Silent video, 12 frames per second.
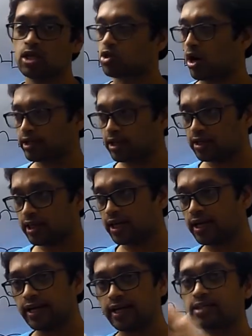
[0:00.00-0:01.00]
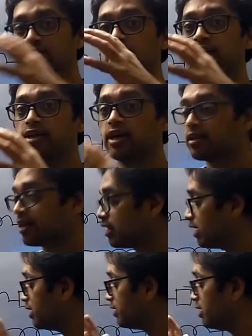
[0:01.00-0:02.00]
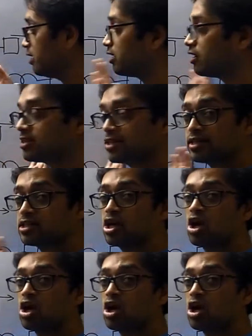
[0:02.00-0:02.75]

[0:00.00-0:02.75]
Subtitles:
So either they get extended, their length increases,